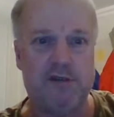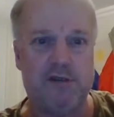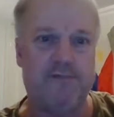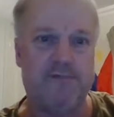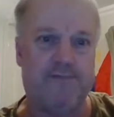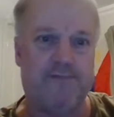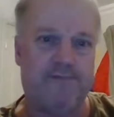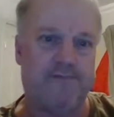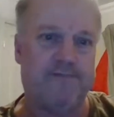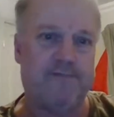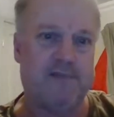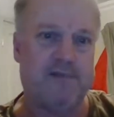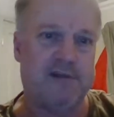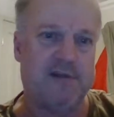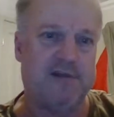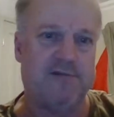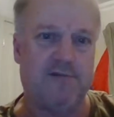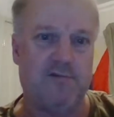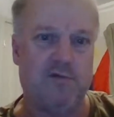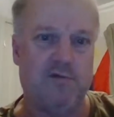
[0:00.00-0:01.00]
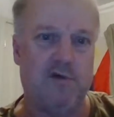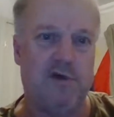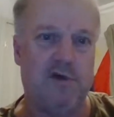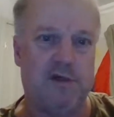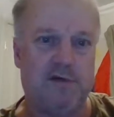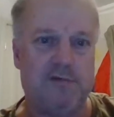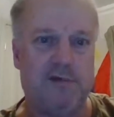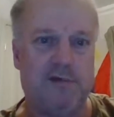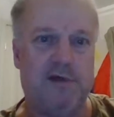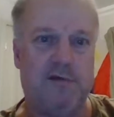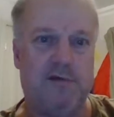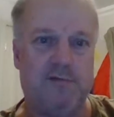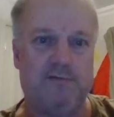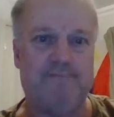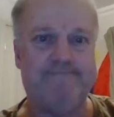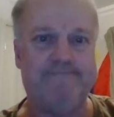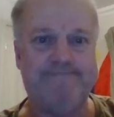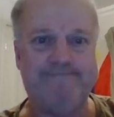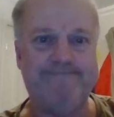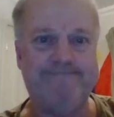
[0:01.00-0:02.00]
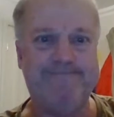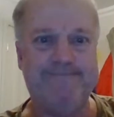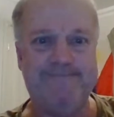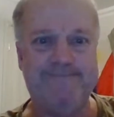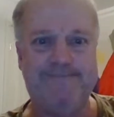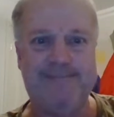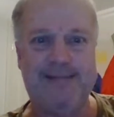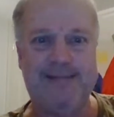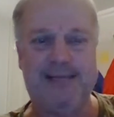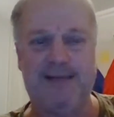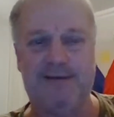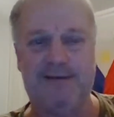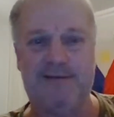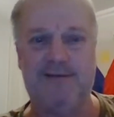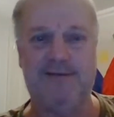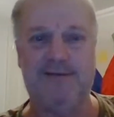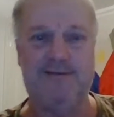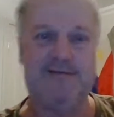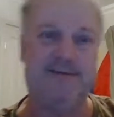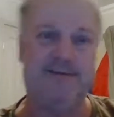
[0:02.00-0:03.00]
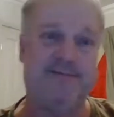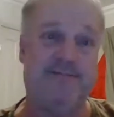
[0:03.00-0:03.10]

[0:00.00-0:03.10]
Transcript: It doesn't work well. They're going to work my